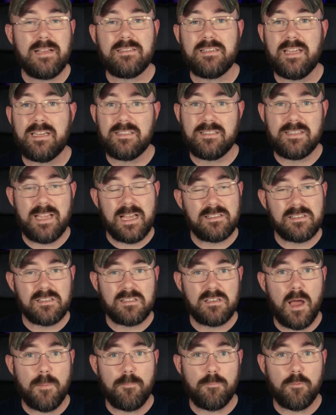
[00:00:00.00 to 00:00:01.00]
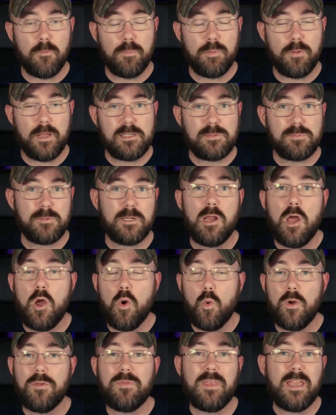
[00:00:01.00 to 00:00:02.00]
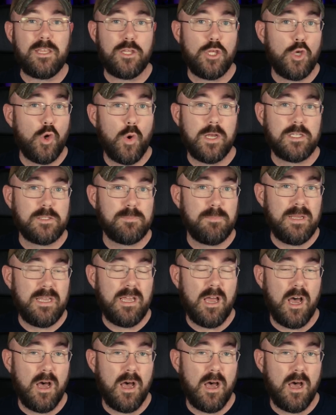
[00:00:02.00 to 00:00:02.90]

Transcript: as a desktop replacement with a USB